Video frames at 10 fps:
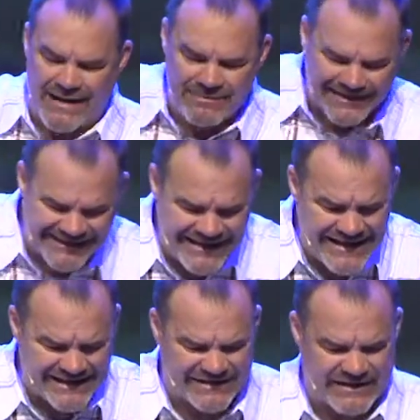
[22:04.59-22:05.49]
I'm the
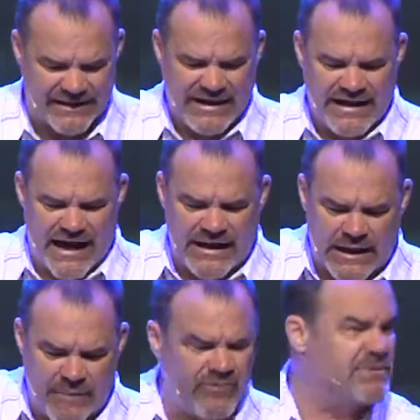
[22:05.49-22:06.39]
least and I
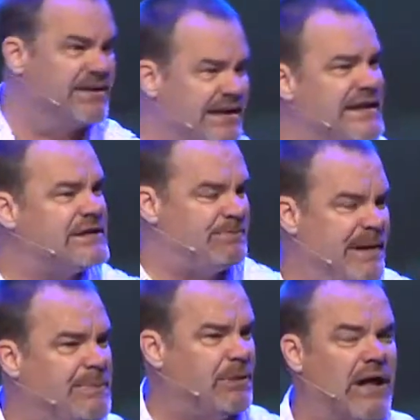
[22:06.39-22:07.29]
come from the
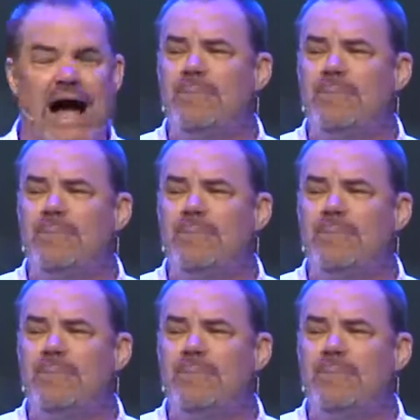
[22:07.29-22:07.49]
least people.